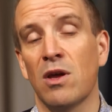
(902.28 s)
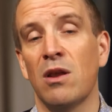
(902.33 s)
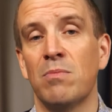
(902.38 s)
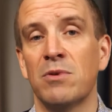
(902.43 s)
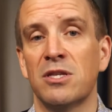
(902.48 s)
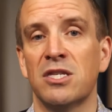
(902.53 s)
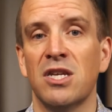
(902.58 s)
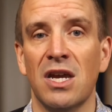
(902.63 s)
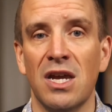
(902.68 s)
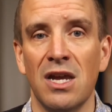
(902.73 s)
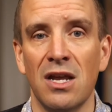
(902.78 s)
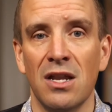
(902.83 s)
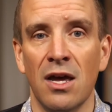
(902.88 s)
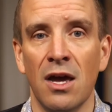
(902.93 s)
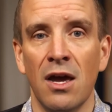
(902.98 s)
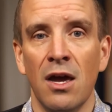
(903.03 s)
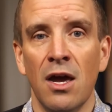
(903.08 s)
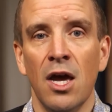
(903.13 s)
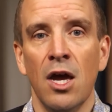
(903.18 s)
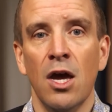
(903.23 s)
in
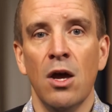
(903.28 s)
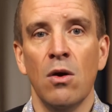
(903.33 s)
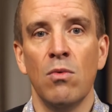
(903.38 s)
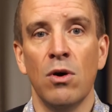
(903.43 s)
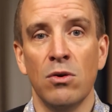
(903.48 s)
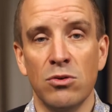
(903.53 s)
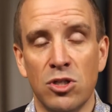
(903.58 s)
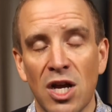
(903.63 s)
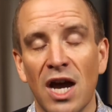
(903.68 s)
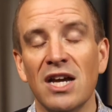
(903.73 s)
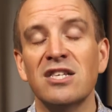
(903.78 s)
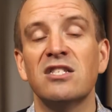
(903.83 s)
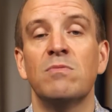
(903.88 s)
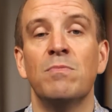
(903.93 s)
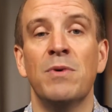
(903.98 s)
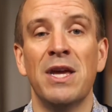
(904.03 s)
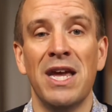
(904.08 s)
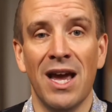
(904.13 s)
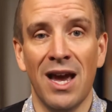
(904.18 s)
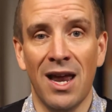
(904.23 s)
particular, will just
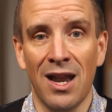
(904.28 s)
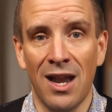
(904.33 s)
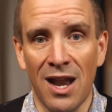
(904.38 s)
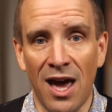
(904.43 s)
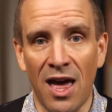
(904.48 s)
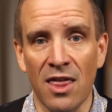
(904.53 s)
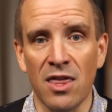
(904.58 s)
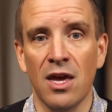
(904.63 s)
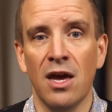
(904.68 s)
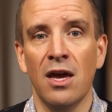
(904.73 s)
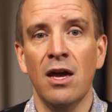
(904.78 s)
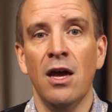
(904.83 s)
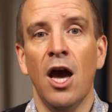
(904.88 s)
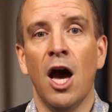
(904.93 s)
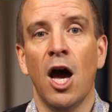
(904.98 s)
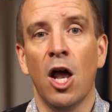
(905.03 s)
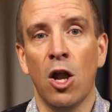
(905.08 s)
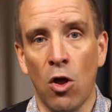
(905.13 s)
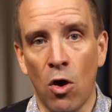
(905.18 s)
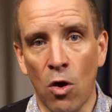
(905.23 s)
be another
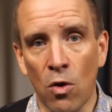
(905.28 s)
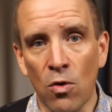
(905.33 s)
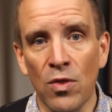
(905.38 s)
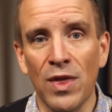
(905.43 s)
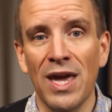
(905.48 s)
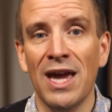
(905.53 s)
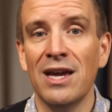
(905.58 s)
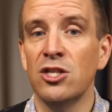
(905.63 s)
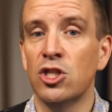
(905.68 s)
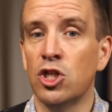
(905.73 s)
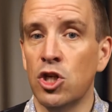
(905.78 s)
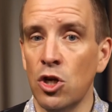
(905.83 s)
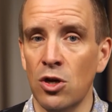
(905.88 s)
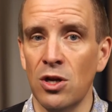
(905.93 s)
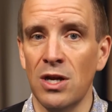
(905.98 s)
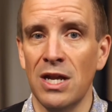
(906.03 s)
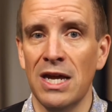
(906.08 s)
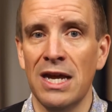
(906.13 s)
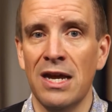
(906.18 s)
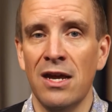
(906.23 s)
along that
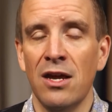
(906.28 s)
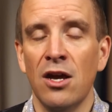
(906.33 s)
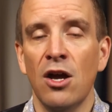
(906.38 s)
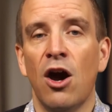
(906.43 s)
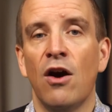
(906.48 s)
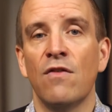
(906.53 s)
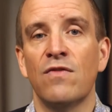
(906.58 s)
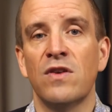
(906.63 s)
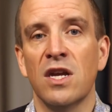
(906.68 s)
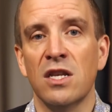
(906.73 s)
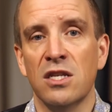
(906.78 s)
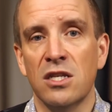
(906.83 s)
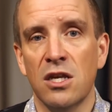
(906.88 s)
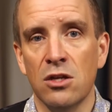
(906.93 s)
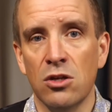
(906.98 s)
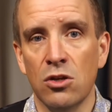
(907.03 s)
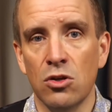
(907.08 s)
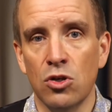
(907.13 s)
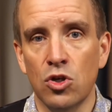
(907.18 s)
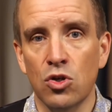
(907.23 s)
journey of
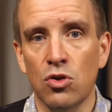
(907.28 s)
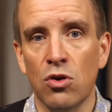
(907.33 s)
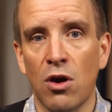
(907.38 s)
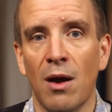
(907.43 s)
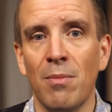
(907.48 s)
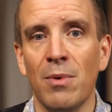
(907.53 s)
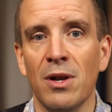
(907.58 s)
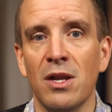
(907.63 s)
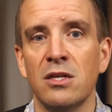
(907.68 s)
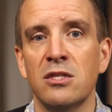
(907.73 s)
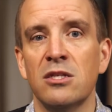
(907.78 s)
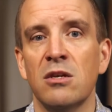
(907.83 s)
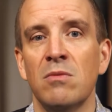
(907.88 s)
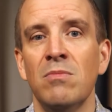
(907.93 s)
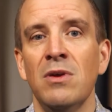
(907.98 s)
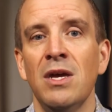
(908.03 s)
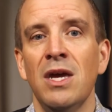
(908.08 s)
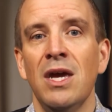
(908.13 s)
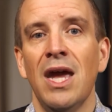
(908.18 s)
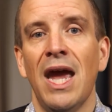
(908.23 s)
continued
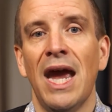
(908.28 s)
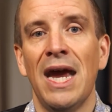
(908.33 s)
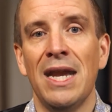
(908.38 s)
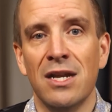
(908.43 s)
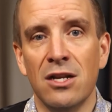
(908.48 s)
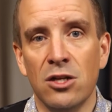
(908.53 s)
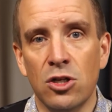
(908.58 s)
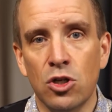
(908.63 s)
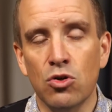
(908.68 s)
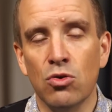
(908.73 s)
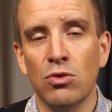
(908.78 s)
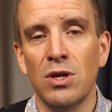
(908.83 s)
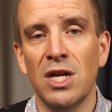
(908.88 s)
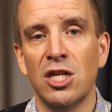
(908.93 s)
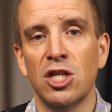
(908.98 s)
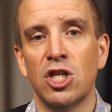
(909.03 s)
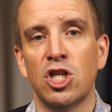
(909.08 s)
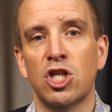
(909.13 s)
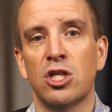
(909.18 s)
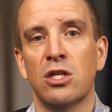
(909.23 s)
tribalism and
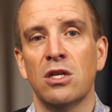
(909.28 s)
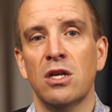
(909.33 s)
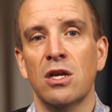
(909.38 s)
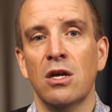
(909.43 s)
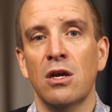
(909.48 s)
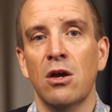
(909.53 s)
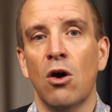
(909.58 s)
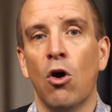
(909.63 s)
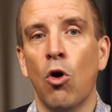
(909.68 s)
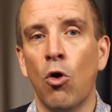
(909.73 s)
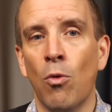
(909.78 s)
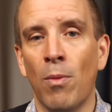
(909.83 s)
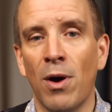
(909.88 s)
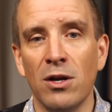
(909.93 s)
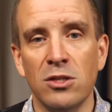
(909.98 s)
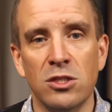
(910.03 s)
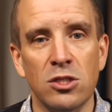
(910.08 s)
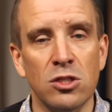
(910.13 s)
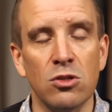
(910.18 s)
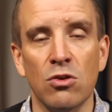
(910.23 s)
entrenched,
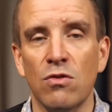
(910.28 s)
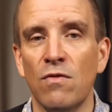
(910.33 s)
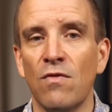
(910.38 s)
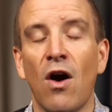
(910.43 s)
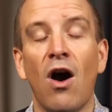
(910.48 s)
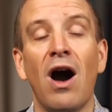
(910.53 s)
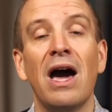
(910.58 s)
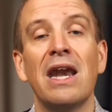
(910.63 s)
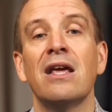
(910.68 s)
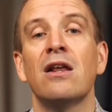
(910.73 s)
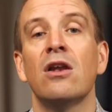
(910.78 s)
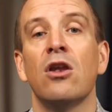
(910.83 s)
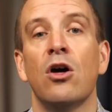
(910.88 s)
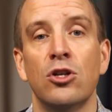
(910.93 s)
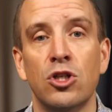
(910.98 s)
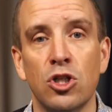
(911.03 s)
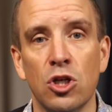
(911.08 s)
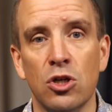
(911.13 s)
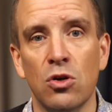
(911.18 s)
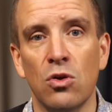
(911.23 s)
almost sort of
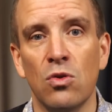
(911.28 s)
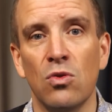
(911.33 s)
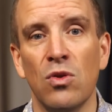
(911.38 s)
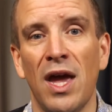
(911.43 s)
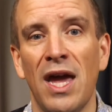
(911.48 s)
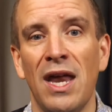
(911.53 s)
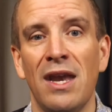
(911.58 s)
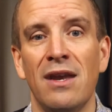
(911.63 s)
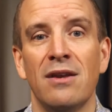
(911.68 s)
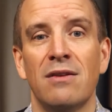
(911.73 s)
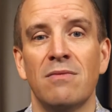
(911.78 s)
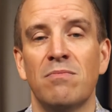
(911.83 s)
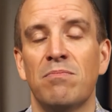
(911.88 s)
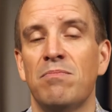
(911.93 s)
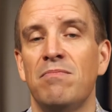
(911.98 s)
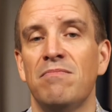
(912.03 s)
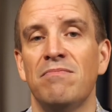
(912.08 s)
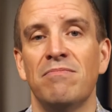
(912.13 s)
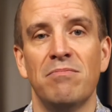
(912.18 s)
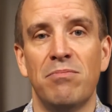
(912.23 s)
ideological and
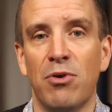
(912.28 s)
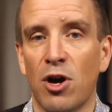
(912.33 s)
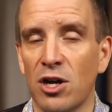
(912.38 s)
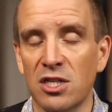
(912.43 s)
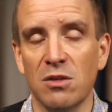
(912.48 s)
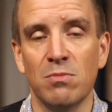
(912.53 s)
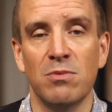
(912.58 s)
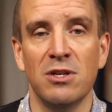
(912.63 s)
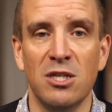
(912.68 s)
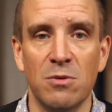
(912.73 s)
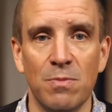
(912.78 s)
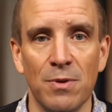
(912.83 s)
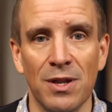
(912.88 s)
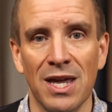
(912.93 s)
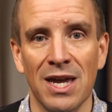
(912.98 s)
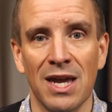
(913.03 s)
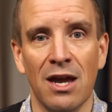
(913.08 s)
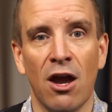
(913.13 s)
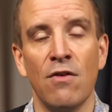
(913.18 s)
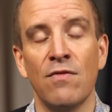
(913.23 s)
possibly
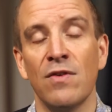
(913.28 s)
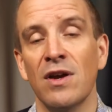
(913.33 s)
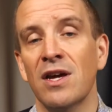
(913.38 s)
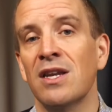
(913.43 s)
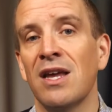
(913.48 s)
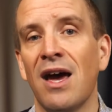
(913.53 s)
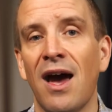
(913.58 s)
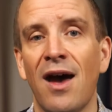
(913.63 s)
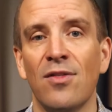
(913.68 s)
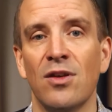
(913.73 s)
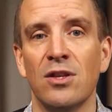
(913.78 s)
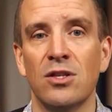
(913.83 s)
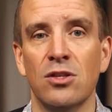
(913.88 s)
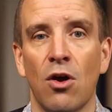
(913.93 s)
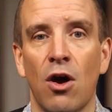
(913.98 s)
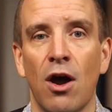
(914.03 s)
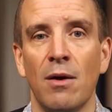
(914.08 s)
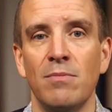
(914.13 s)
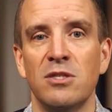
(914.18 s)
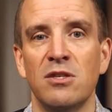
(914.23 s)
spilling over into other
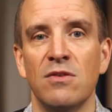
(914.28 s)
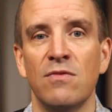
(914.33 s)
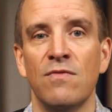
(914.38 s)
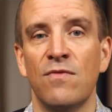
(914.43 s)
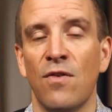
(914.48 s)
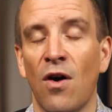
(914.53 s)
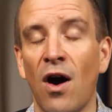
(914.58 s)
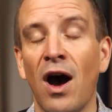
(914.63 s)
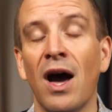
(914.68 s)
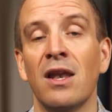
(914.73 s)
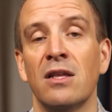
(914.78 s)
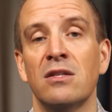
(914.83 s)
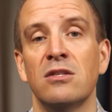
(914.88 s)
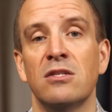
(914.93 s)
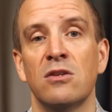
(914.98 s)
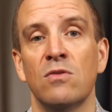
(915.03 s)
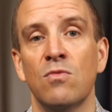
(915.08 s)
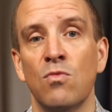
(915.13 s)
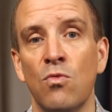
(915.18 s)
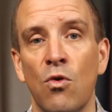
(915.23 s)
types of violence
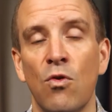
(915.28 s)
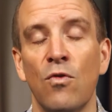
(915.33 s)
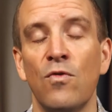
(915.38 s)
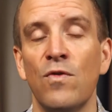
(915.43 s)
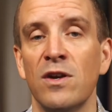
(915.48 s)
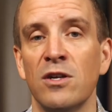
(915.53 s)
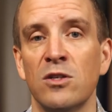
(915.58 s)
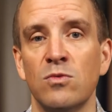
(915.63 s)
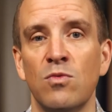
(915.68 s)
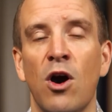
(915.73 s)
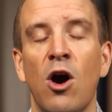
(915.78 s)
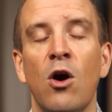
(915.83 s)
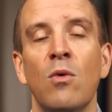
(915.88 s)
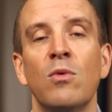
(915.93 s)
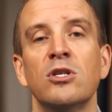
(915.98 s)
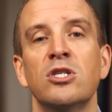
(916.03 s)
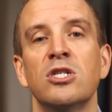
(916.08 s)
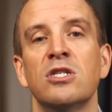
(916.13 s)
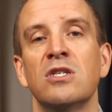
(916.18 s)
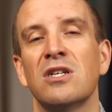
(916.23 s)
and warfare as well,
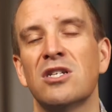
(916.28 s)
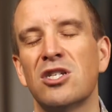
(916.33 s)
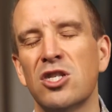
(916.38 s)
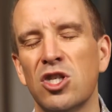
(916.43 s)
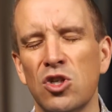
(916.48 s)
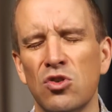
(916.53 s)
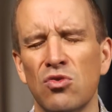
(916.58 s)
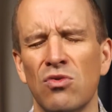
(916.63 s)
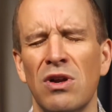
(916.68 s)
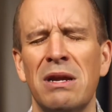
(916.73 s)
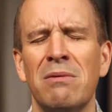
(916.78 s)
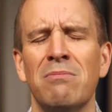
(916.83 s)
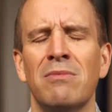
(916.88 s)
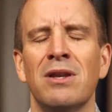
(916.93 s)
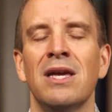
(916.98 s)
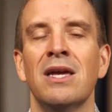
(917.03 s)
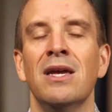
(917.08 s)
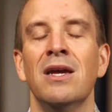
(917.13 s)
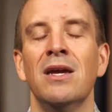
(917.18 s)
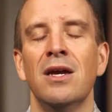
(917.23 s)
which is
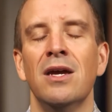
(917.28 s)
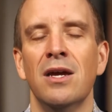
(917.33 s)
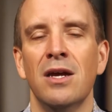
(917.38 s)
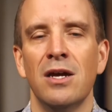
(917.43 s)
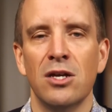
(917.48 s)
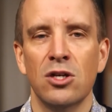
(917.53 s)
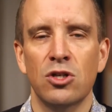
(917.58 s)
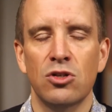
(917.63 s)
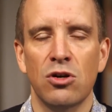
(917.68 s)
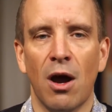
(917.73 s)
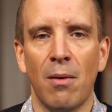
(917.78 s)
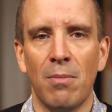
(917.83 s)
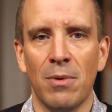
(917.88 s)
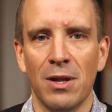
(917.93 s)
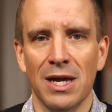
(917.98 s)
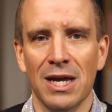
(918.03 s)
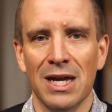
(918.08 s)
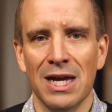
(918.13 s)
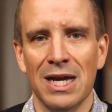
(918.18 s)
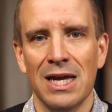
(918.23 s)
extremely
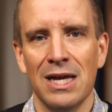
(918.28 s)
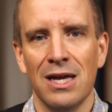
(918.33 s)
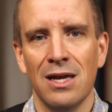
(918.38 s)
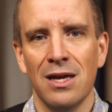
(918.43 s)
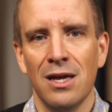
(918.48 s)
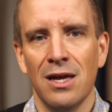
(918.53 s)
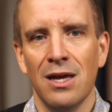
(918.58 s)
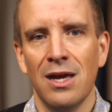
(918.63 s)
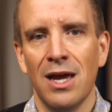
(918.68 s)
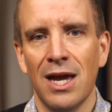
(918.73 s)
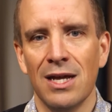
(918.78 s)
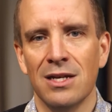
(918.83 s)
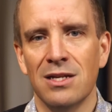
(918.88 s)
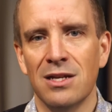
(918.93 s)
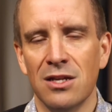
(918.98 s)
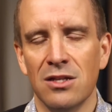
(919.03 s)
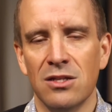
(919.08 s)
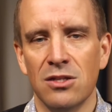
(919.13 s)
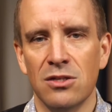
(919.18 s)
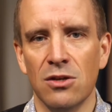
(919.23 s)
troubling and
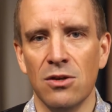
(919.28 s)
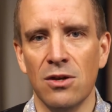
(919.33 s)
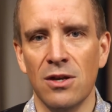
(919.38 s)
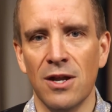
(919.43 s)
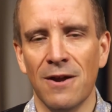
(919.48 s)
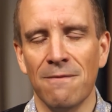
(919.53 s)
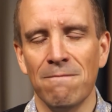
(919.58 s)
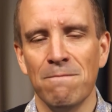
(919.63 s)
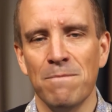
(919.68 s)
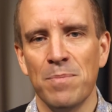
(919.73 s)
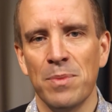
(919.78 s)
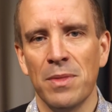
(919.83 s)
concerning.